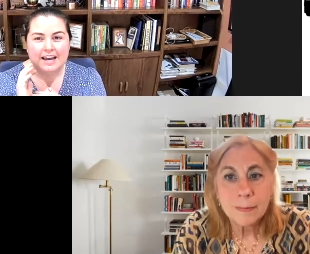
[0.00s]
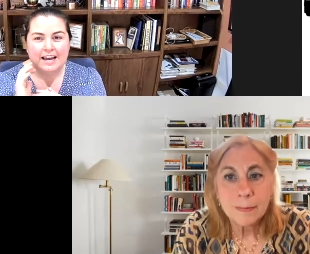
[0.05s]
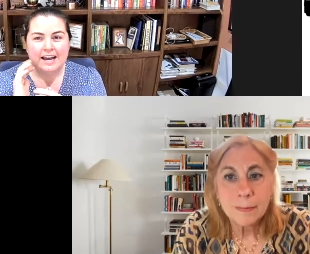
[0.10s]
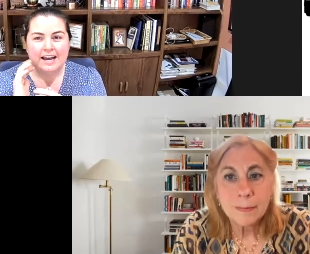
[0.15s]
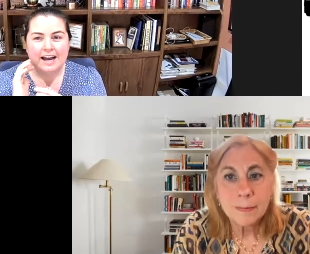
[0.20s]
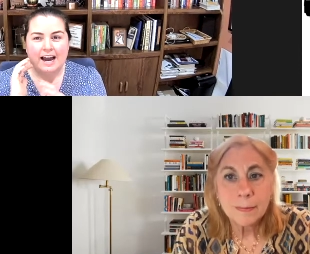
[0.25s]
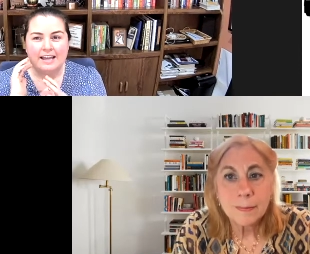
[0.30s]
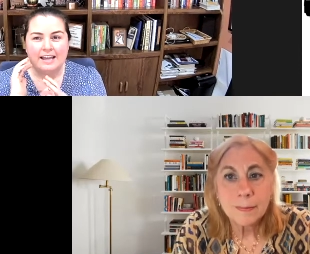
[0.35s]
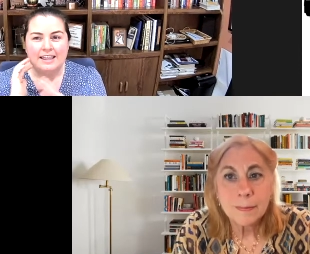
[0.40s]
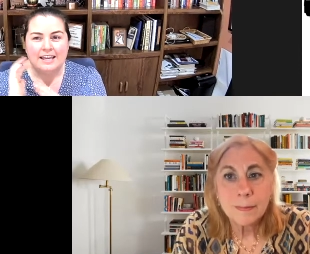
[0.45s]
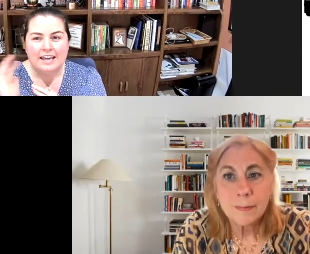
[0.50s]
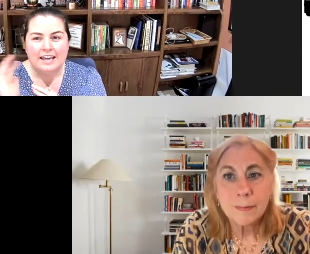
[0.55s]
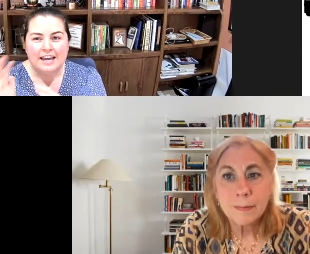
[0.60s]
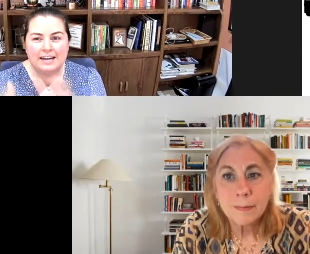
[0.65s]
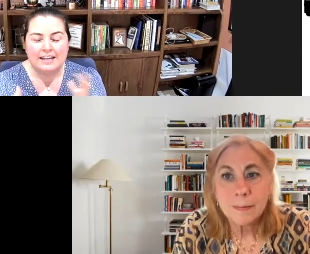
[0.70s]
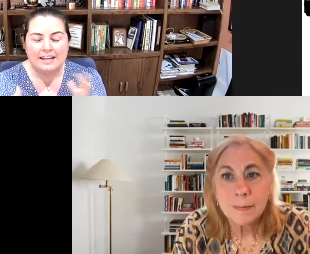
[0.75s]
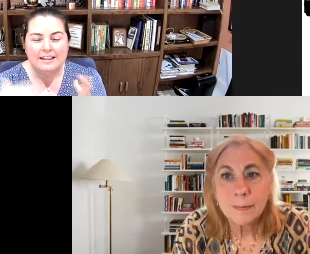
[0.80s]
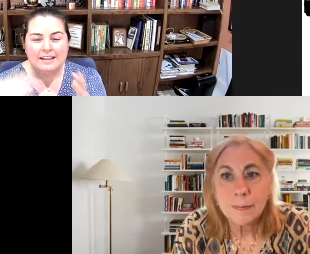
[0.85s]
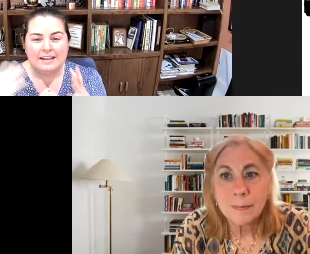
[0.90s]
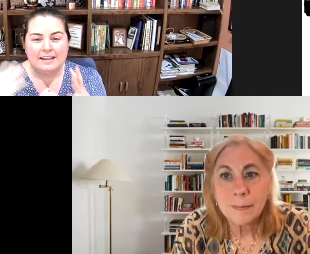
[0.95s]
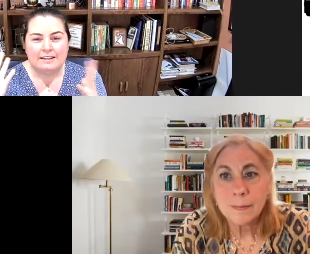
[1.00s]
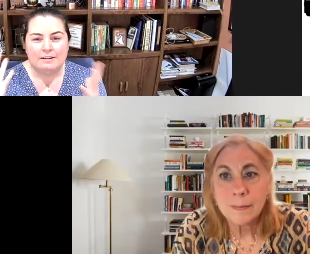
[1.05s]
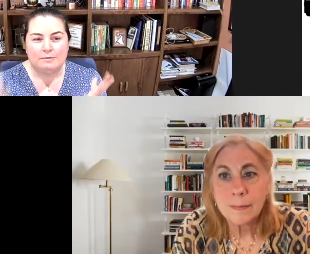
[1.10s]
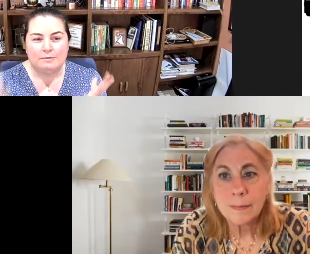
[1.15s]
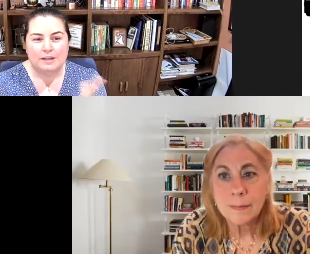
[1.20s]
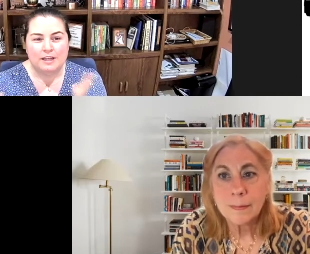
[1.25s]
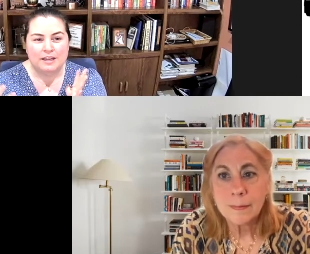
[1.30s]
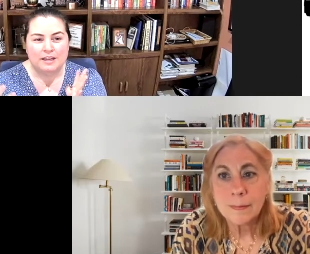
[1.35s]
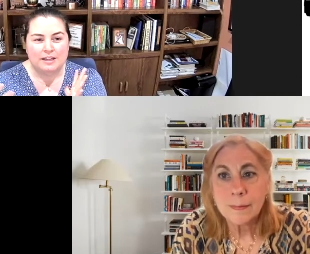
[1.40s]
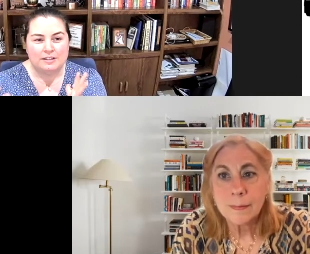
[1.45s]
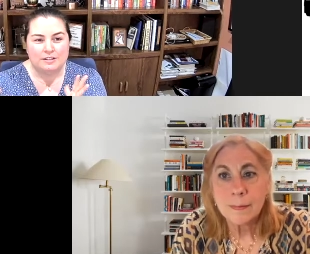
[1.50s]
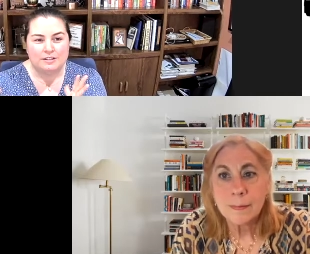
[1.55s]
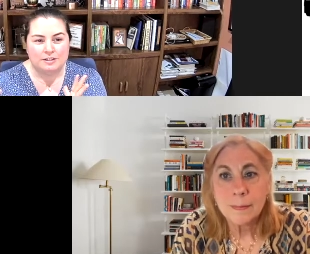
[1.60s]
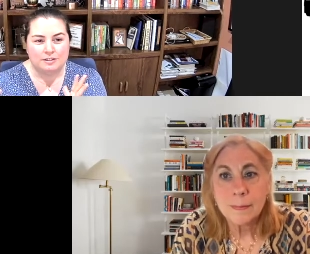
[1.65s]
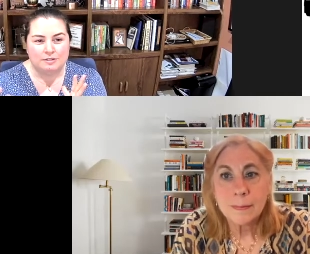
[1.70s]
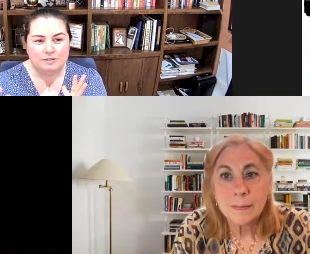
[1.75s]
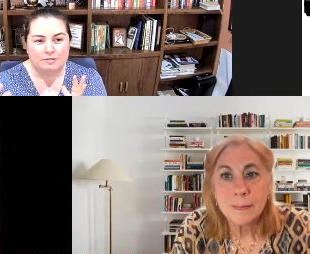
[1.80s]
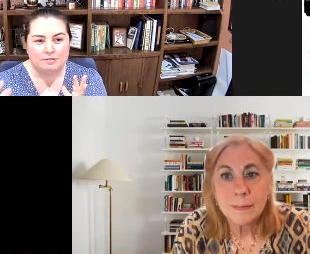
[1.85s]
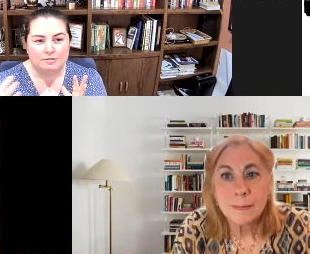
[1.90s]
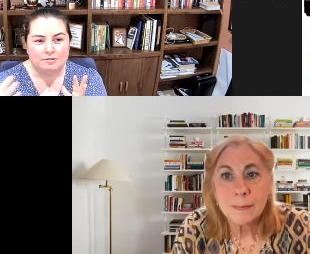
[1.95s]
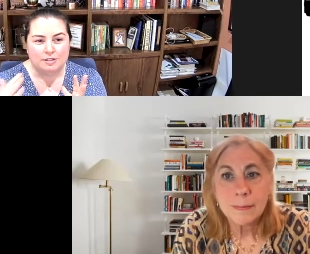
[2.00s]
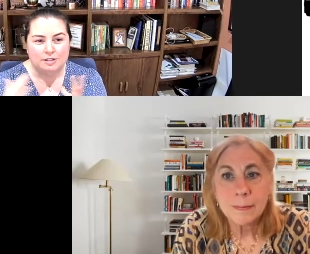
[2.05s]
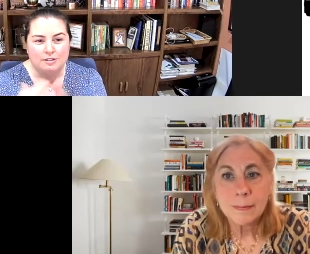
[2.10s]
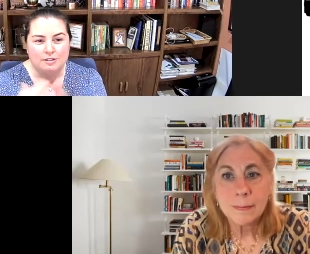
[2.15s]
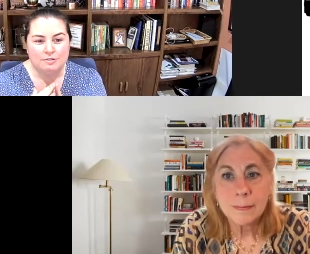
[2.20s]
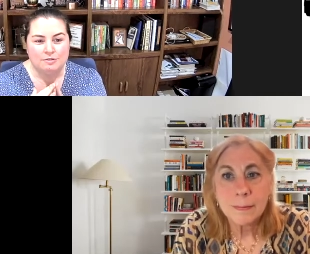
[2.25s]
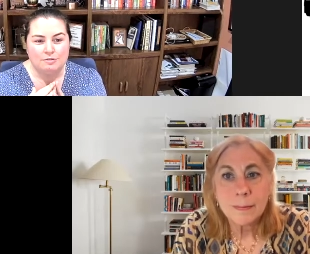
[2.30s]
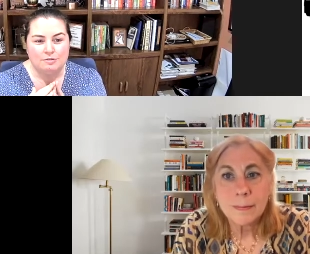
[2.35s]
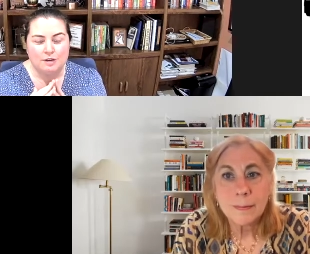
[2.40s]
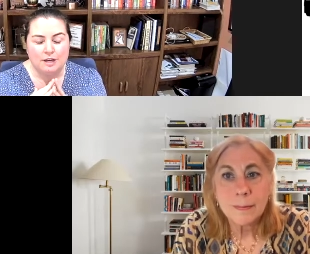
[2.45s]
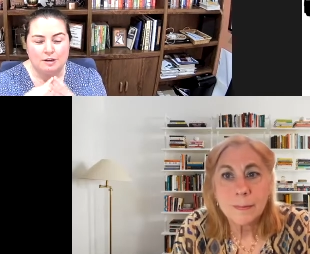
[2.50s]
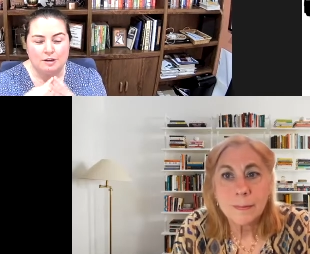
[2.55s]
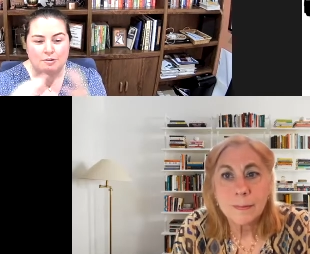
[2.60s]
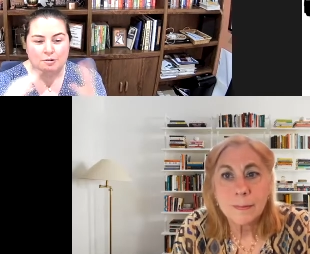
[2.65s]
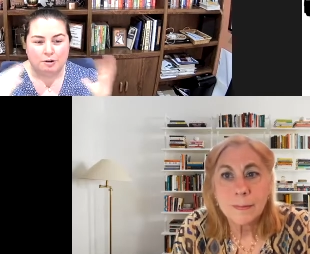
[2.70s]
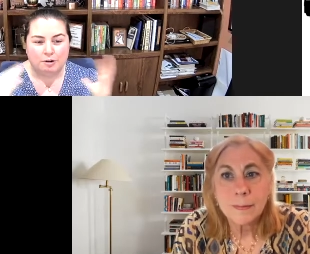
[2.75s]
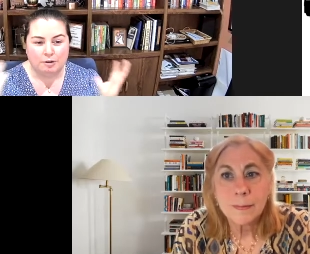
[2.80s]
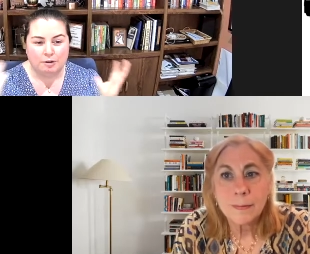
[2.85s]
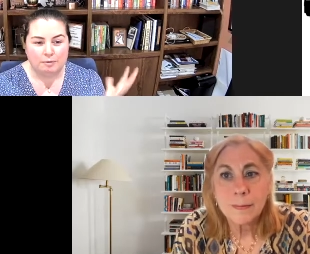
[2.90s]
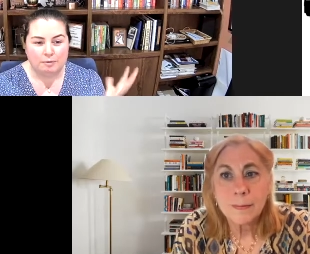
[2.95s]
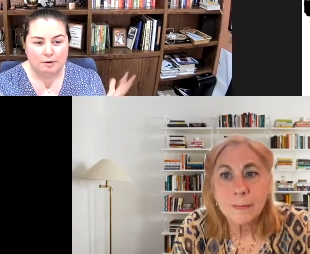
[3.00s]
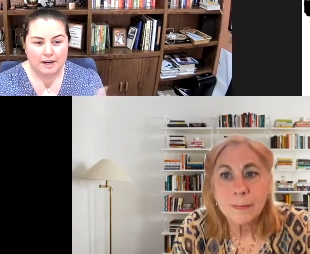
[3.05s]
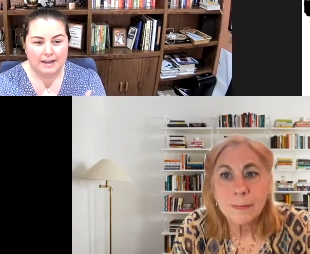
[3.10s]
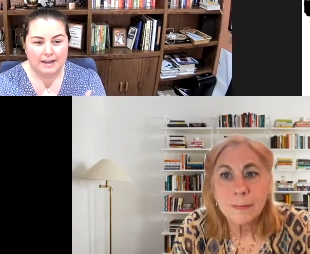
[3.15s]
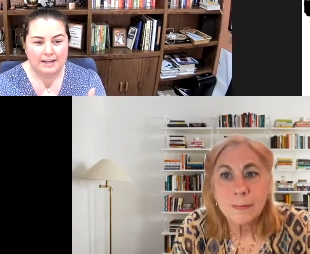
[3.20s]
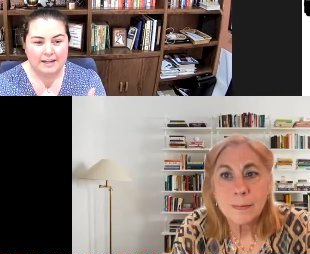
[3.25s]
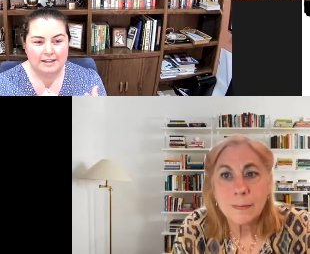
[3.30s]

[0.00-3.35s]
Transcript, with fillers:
Speaker 1: I think anything that we can do to incorporate